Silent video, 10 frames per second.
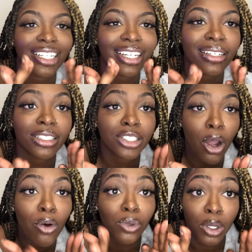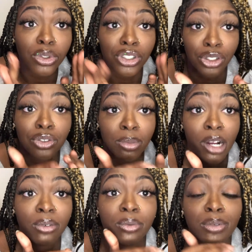so close to you,
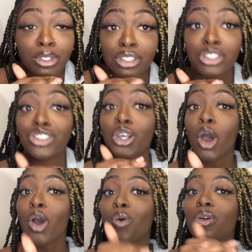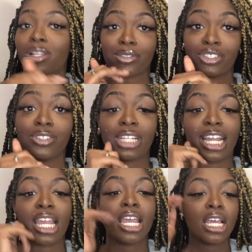bro. We were so close to you.
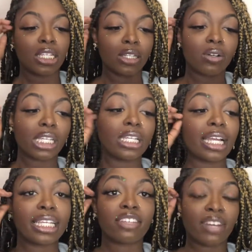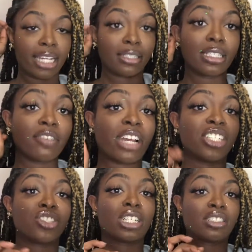Like, low-key, like if I
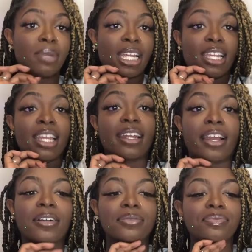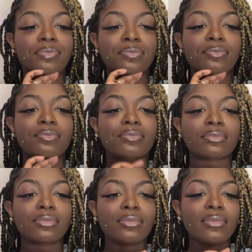stretch my hand out
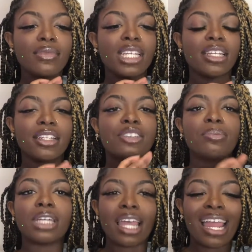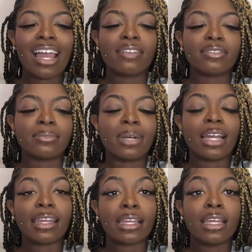and then you put half of
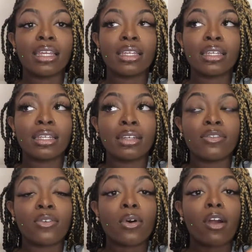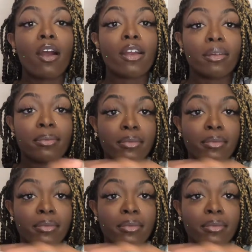my forearm